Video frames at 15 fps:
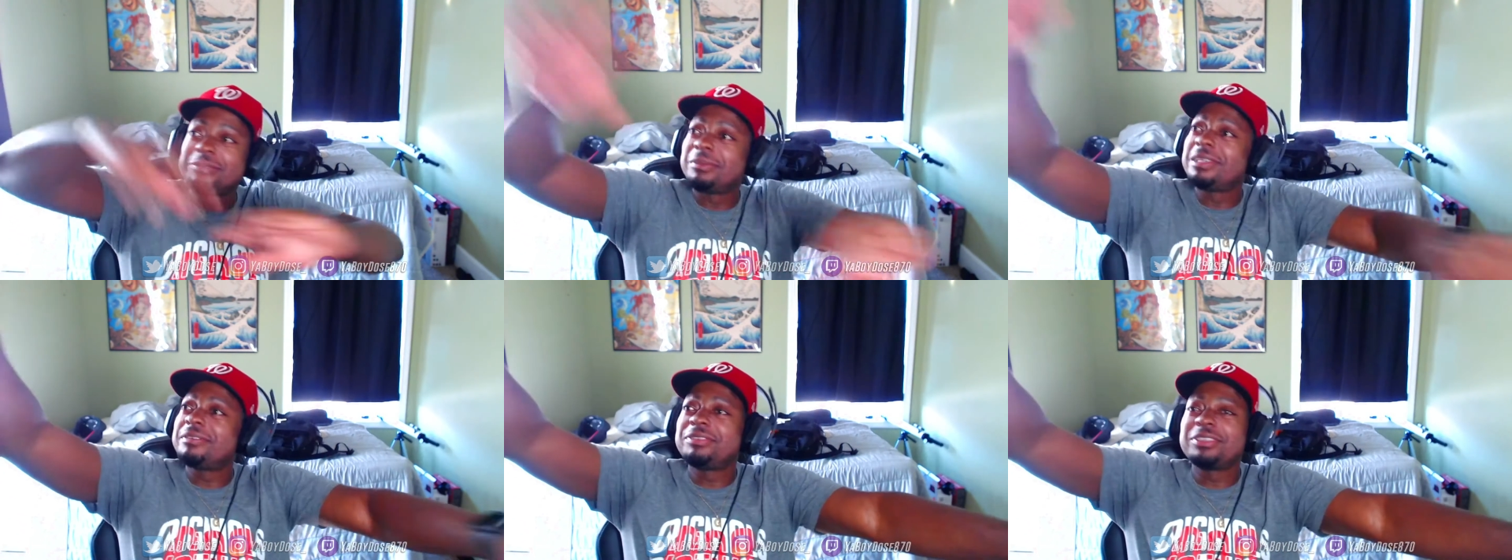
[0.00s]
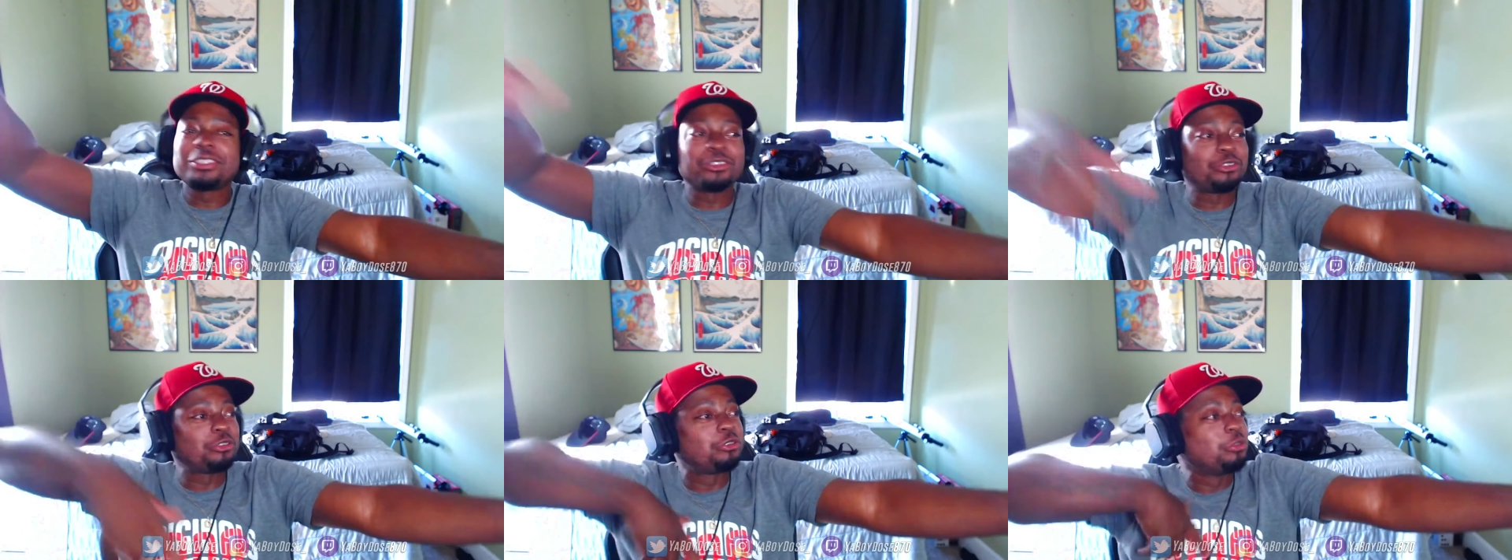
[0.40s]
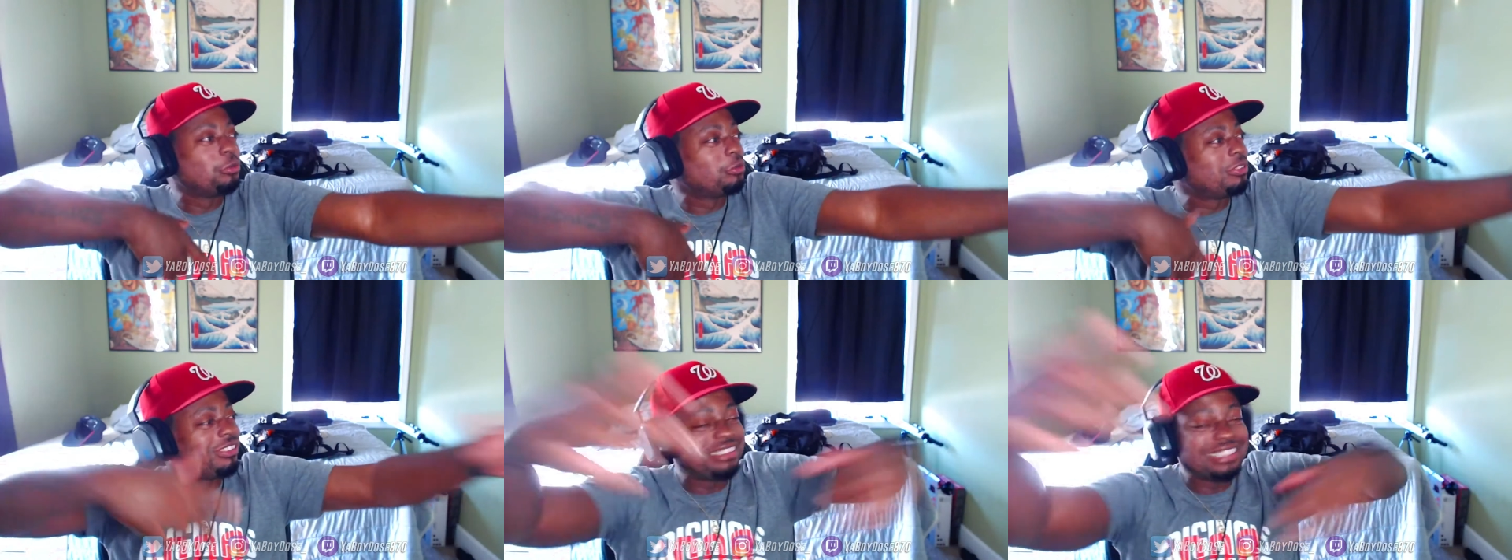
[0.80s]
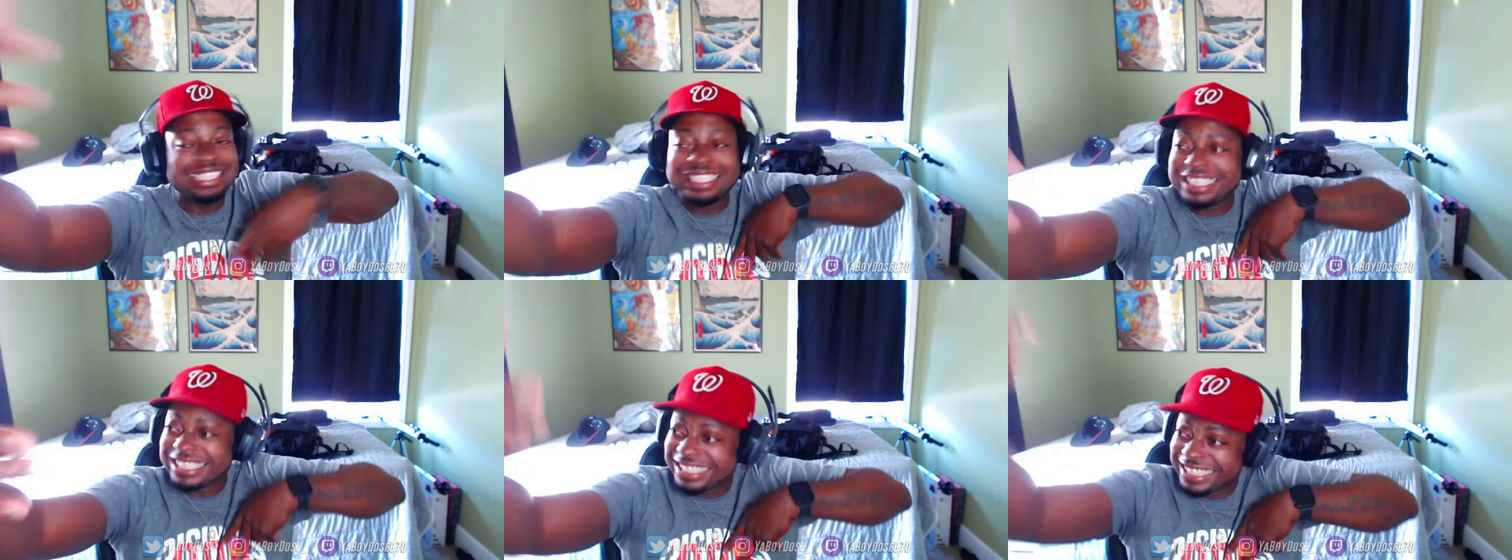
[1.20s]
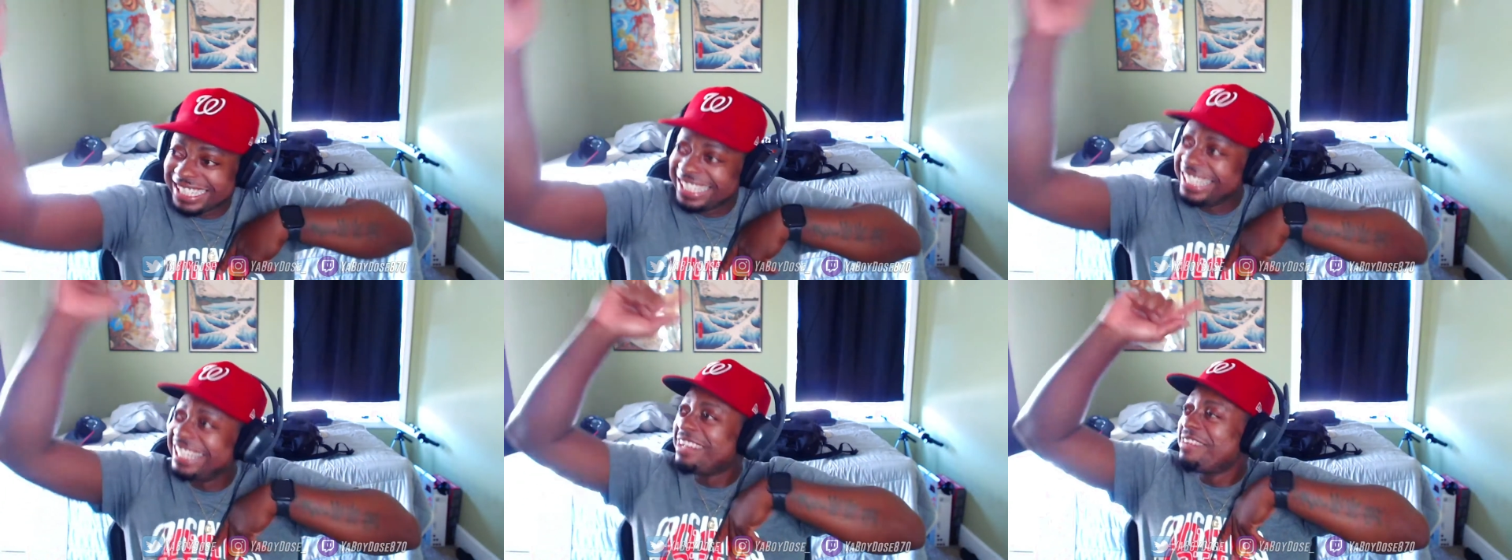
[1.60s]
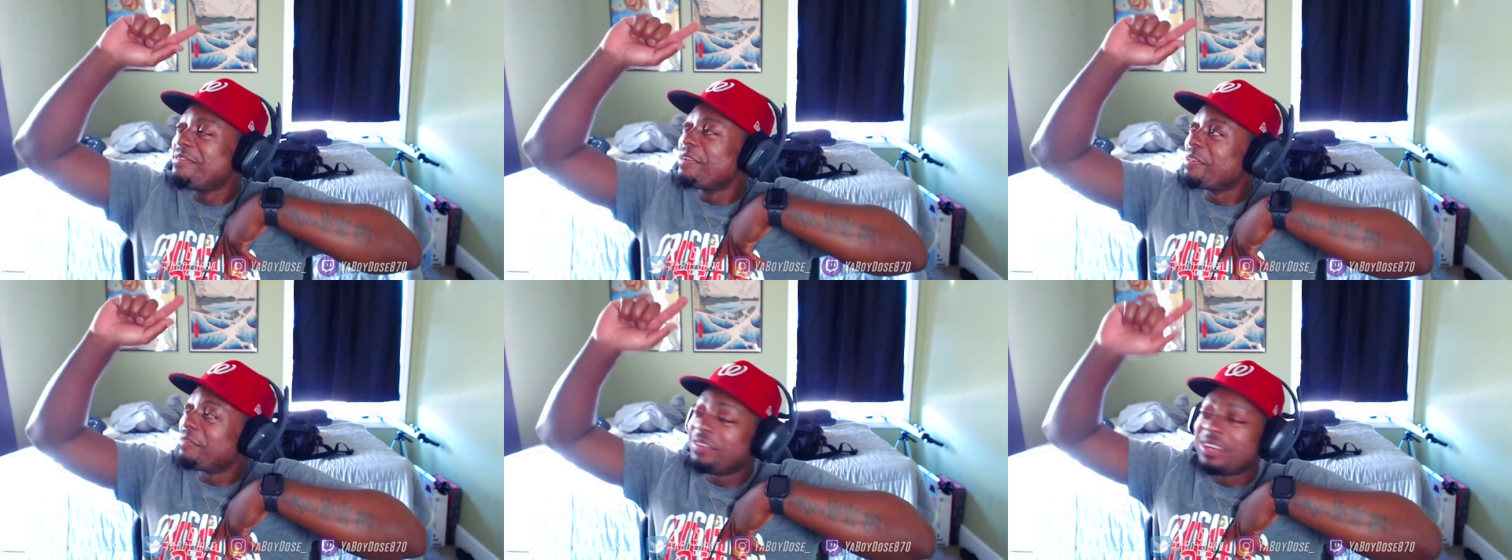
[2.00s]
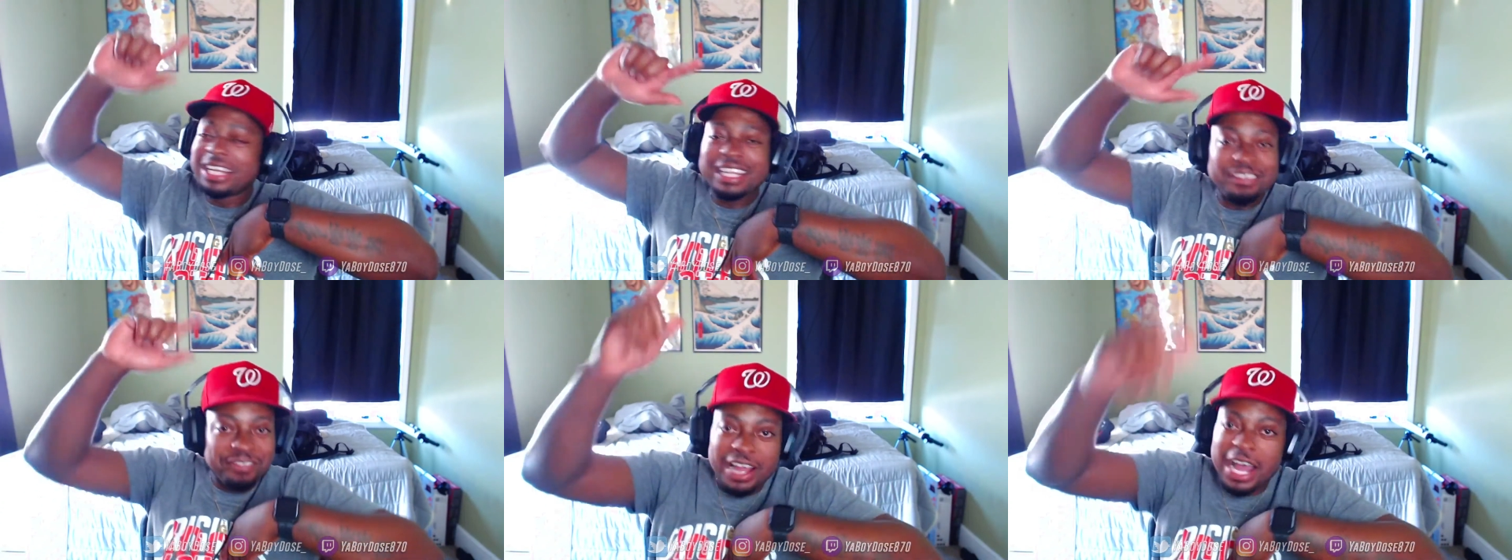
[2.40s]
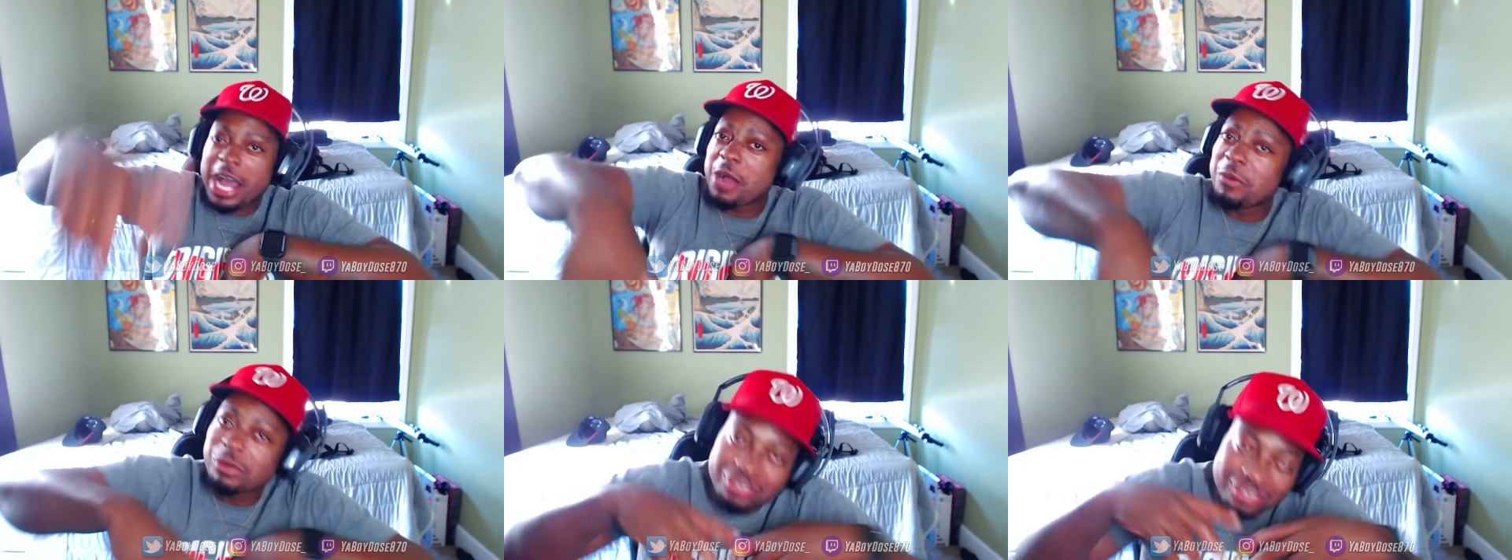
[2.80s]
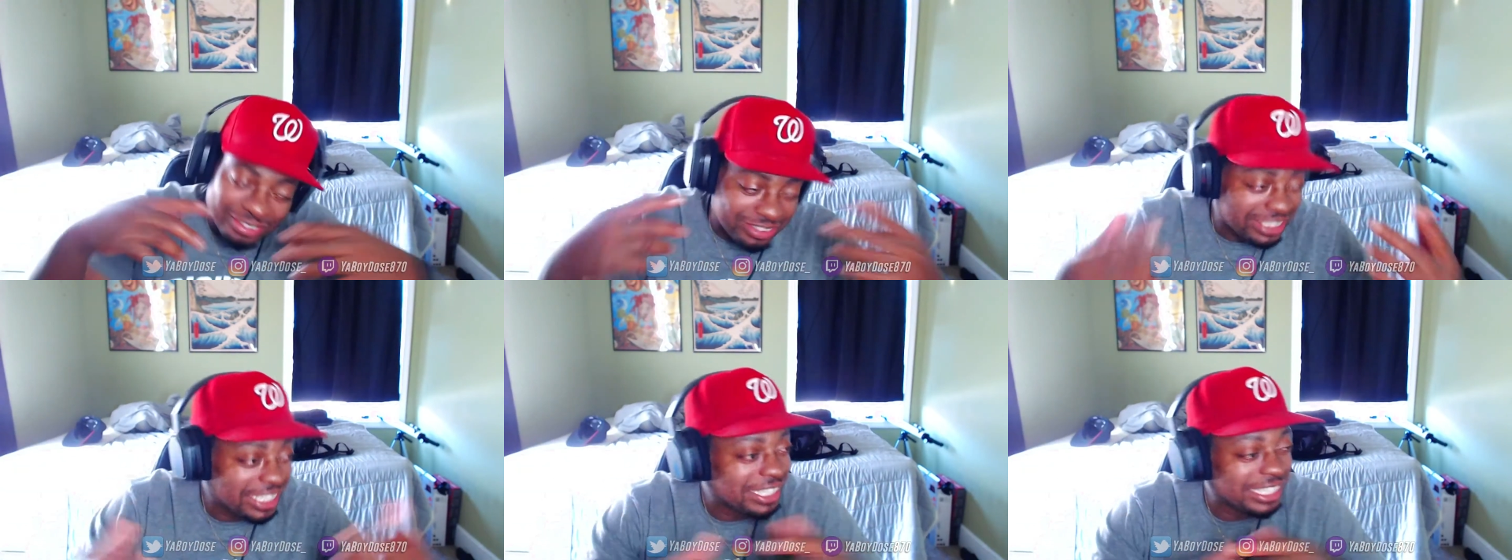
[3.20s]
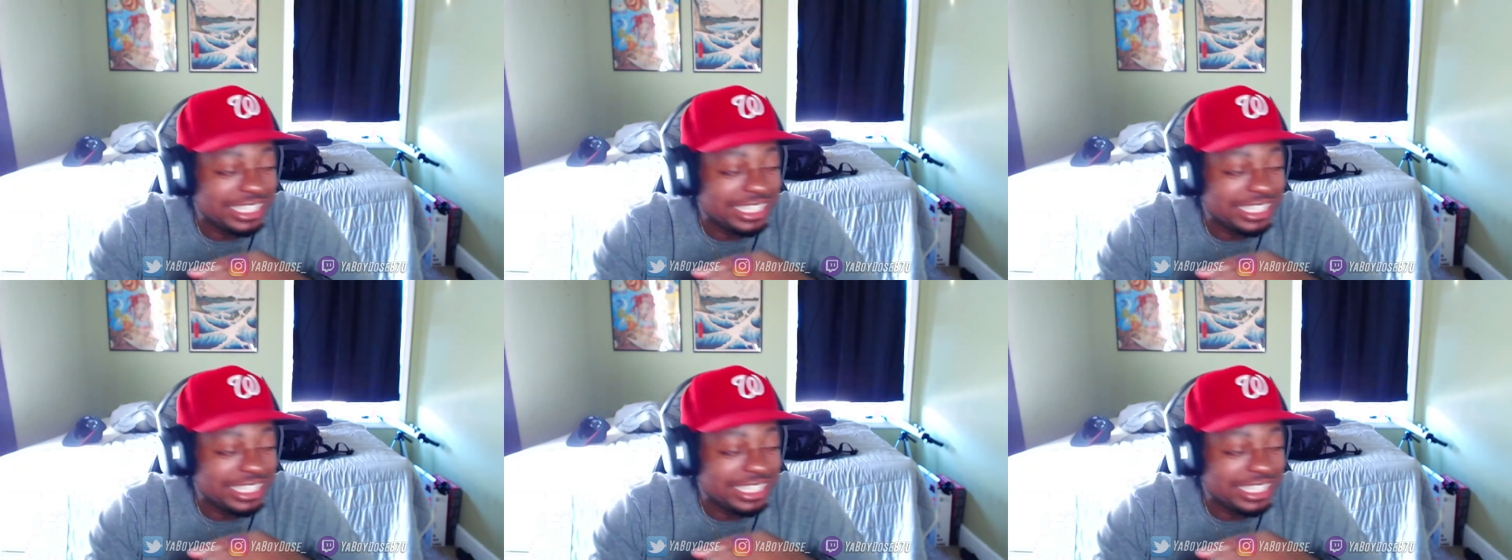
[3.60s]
Motherfuckers shooting shit and motherfucking fireworks and shit.